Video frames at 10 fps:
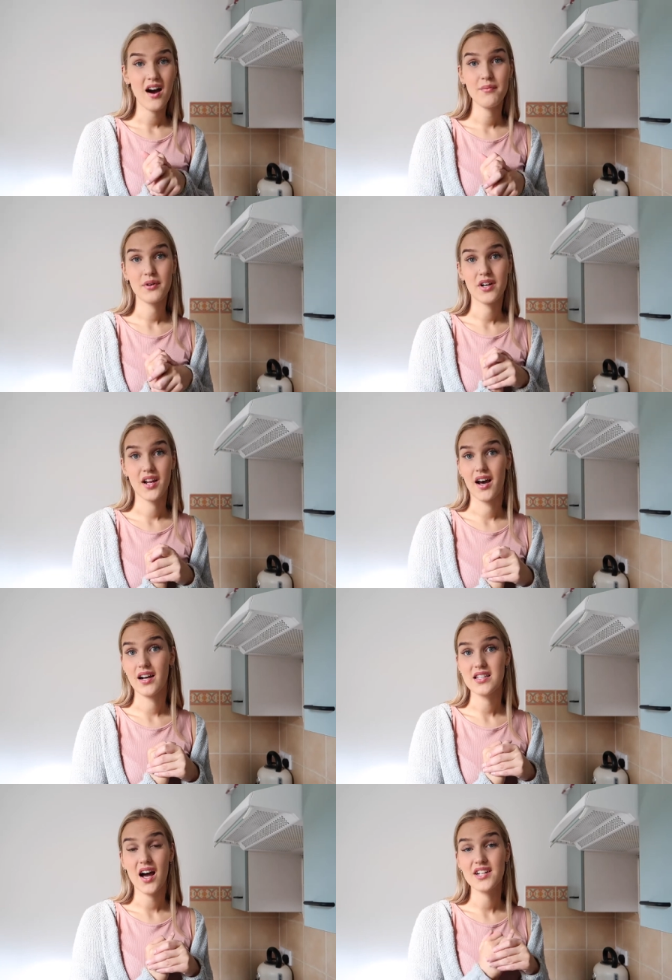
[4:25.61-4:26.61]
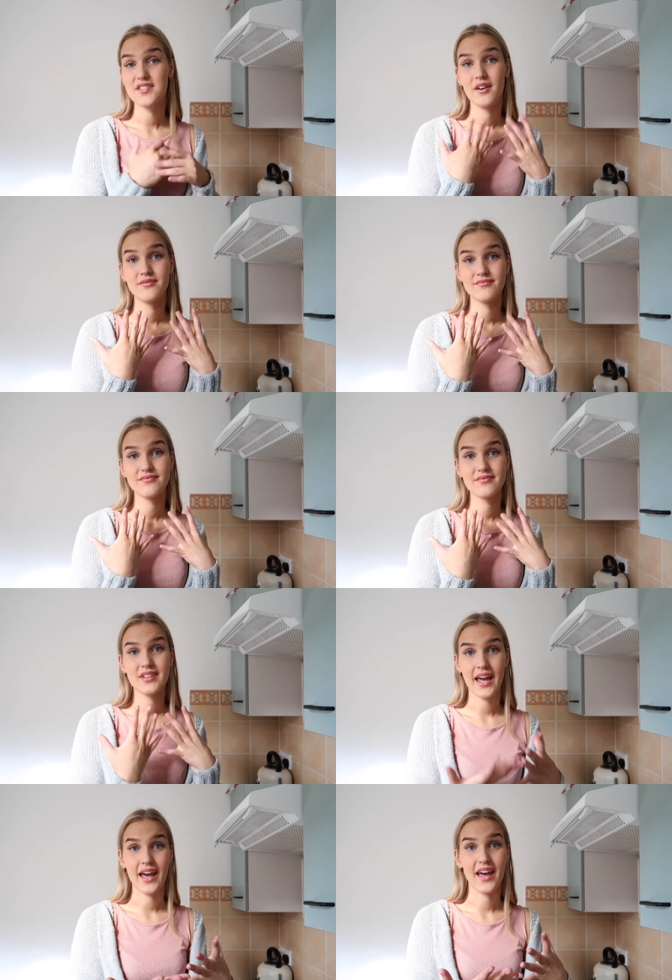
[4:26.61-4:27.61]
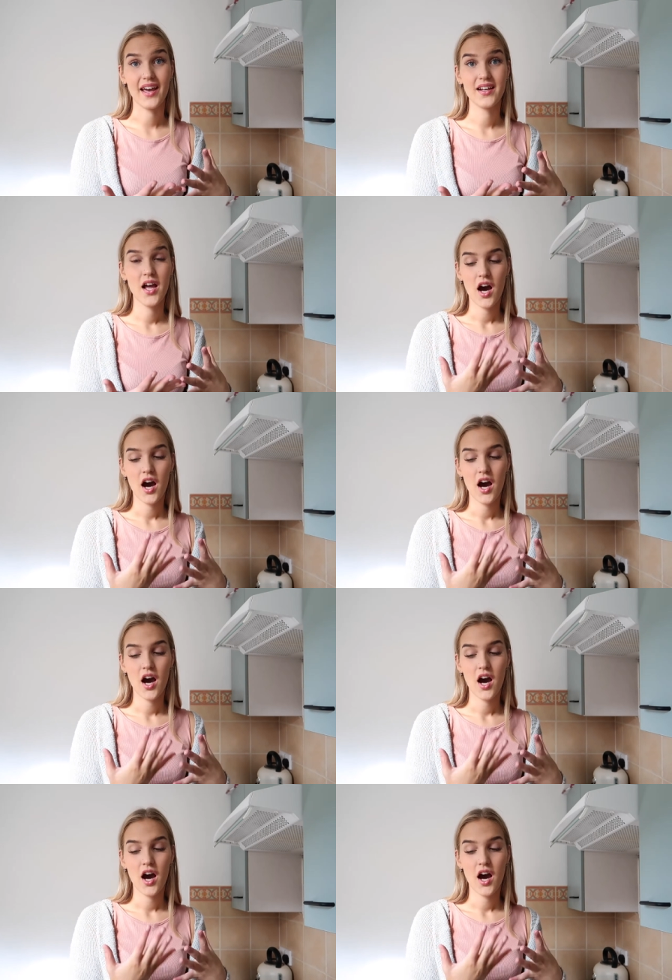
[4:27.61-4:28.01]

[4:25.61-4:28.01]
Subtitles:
I'm not gonna lie, I don't care.